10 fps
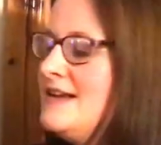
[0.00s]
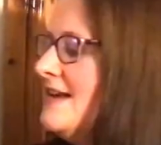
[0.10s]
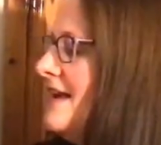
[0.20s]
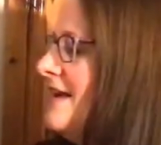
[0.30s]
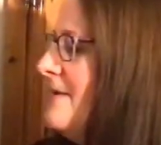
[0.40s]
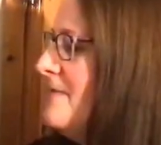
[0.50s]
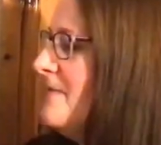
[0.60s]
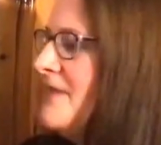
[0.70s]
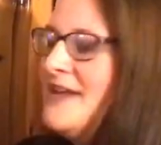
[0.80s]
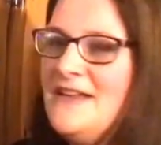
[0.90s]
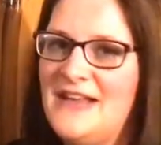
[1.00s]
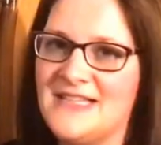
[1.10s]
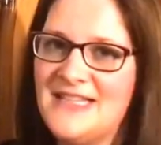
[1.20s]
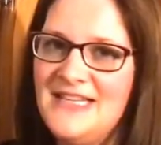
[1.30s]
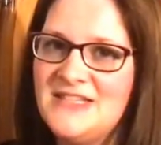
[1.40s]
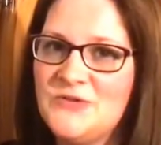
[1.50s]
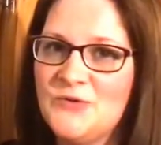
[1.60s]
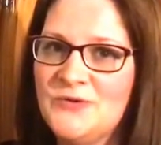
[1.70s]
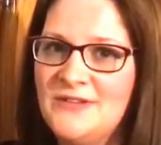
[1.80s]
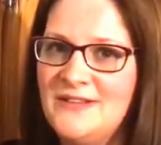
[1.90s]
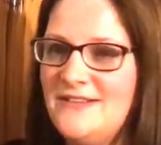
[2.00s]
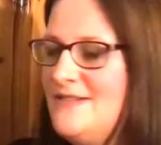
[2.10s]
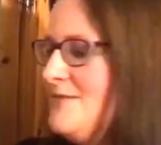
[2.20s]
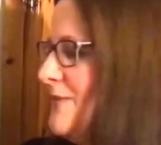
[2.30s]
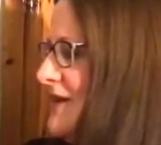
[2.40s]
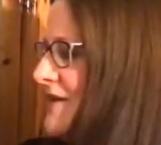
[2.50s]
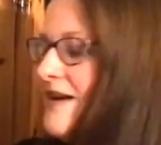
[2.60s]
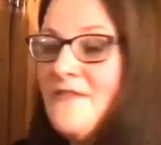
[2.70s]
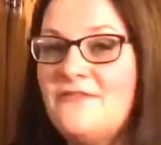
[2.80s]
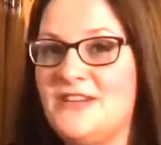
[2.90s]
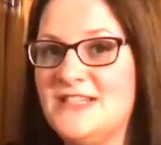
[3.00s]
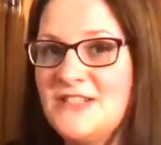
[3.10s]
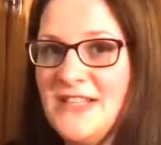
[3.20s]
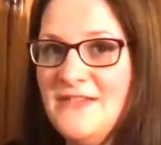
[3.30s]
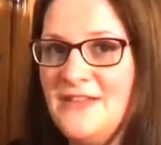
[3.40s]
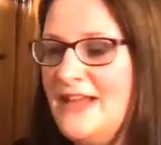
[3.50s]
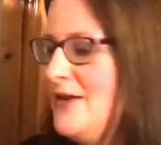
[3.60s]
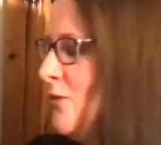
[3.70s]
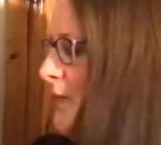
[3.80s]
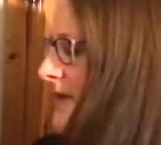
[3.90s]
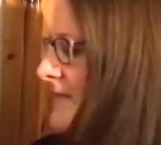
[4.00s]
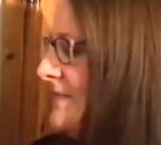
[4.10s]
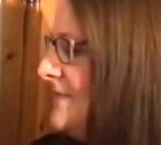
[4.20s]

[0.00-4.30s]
That's great to know that when your freezer's left lying open.